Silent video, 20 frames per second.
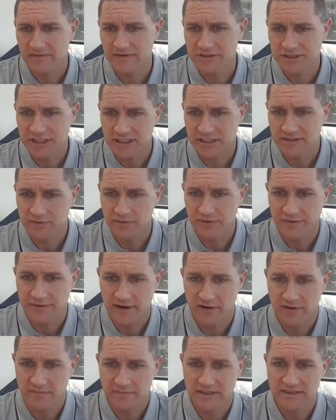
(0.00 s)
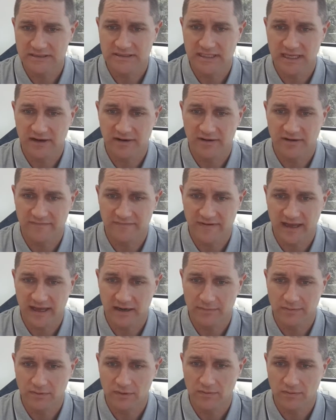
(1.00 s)
injectable therapies that are
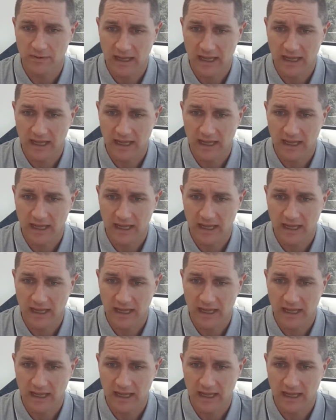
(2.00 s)
available.